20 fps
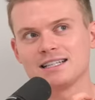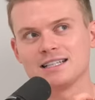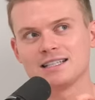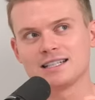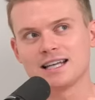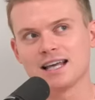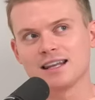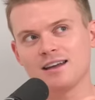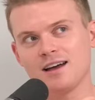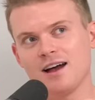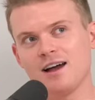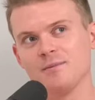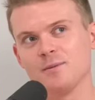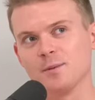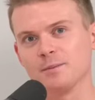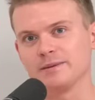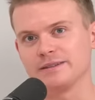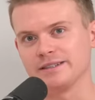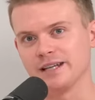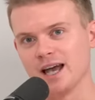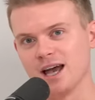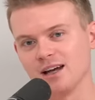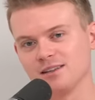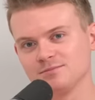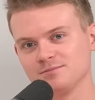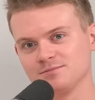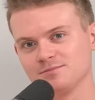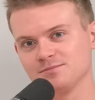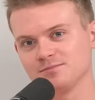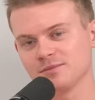to say that I'm
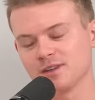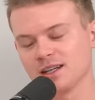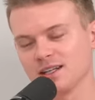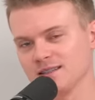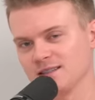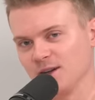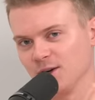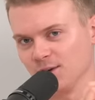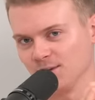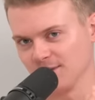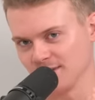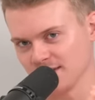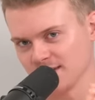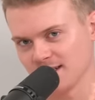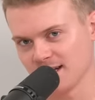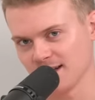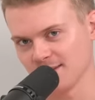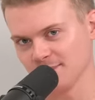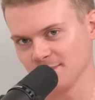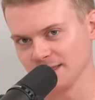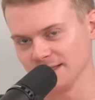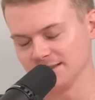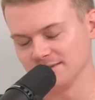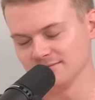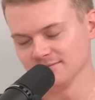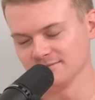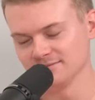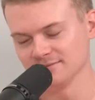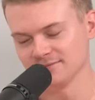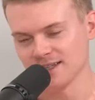upset is an understatement.
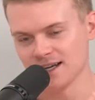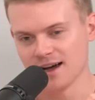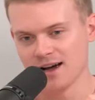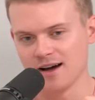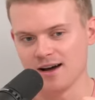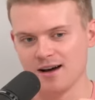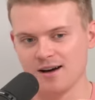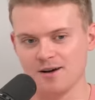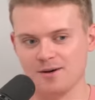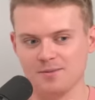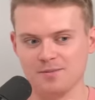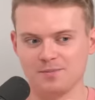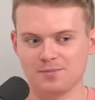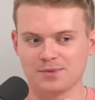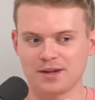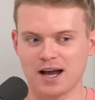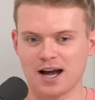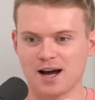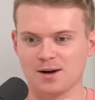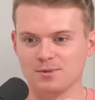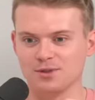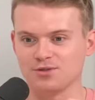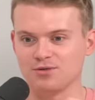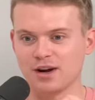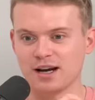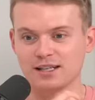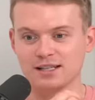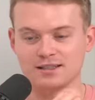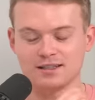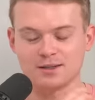Um, I was ready